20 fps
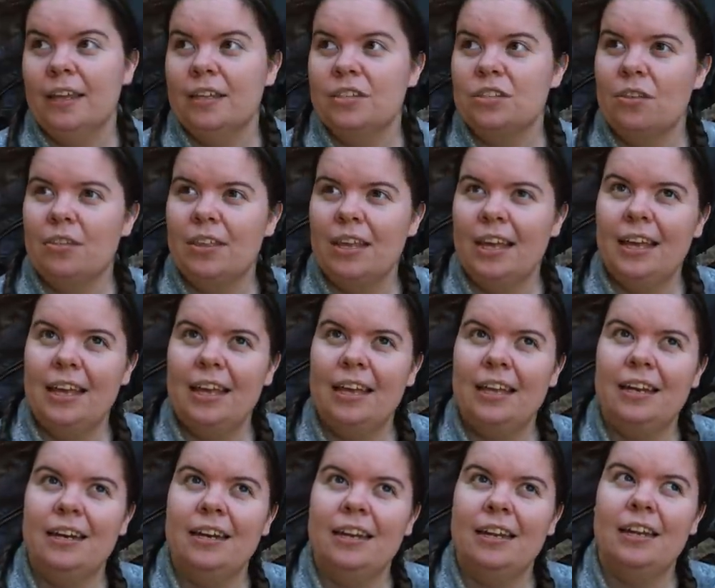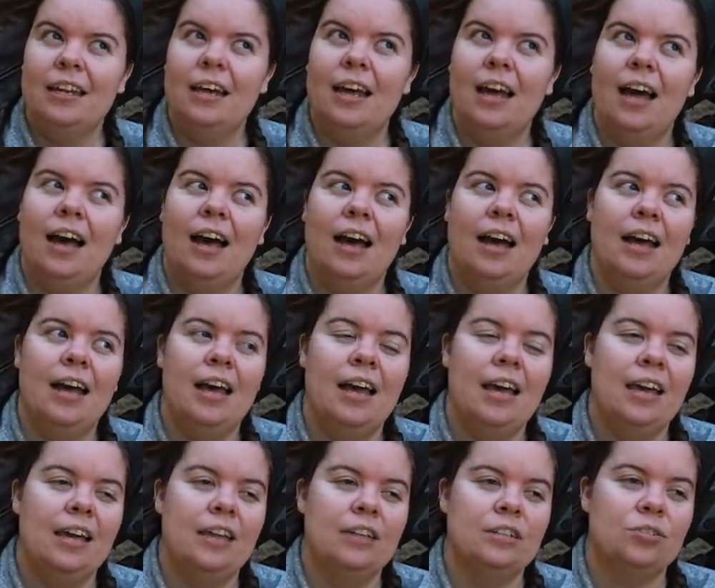So then
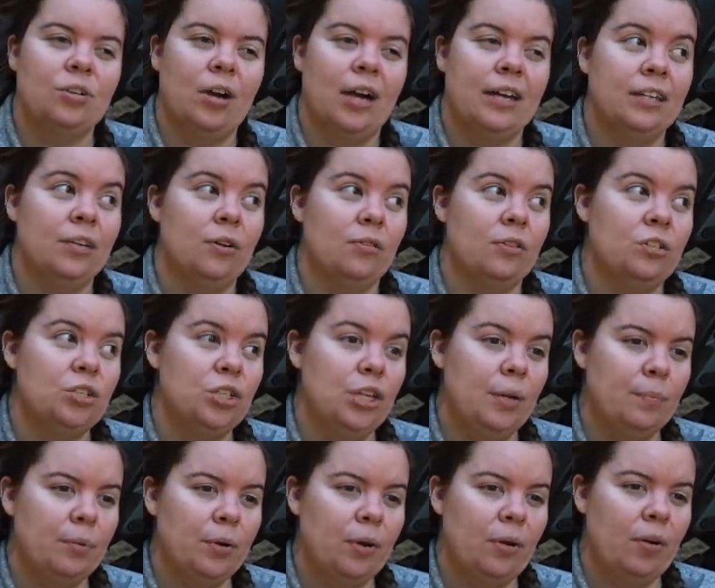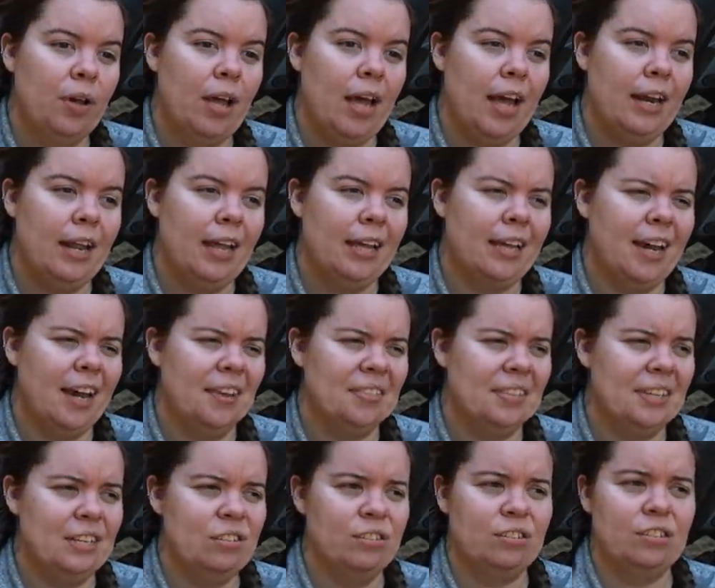I tried to go the cheap route and I got
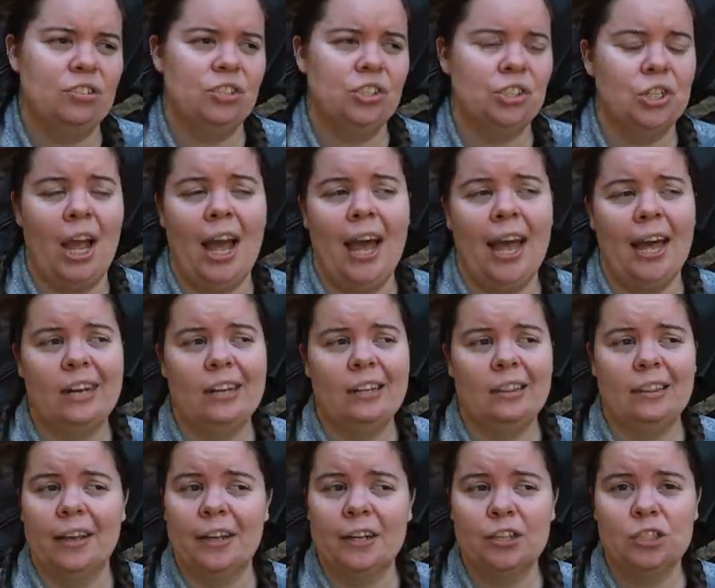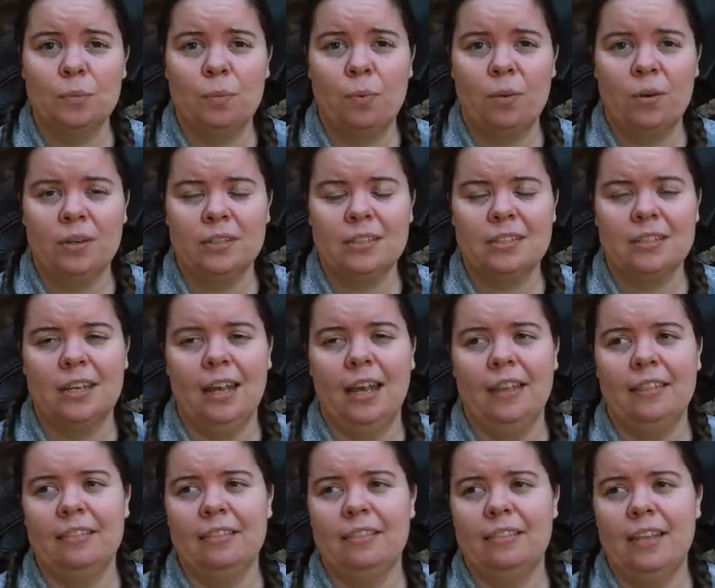these shad luggage supports,
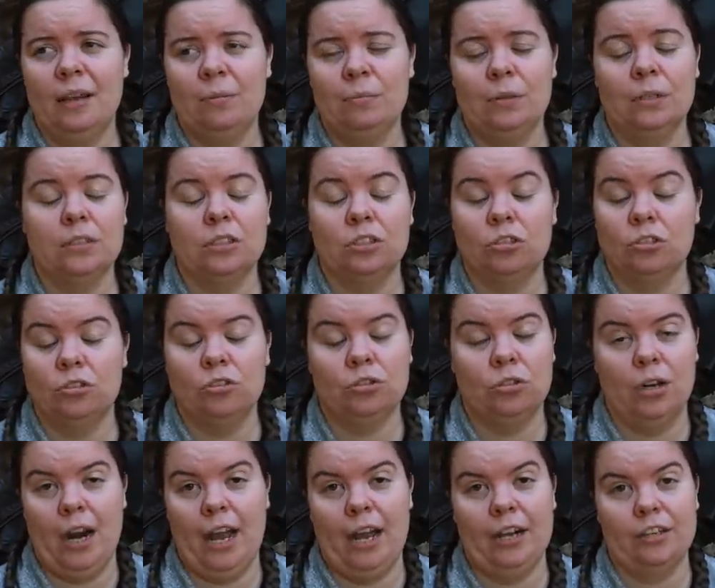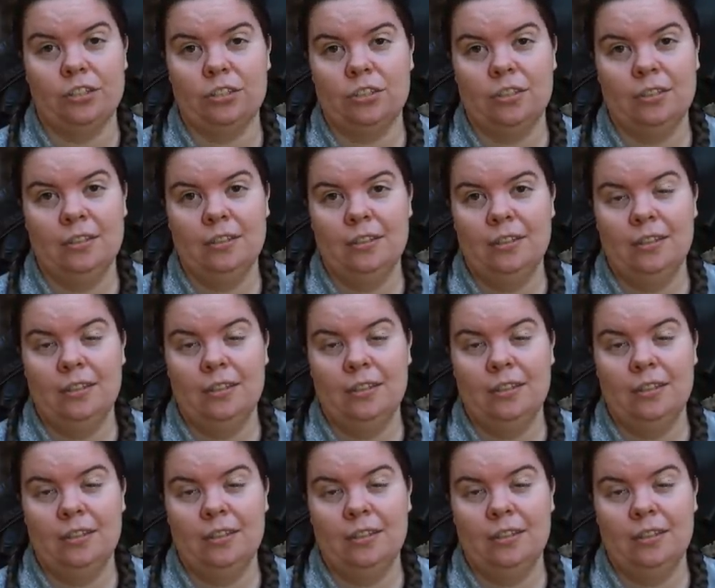and they were trash.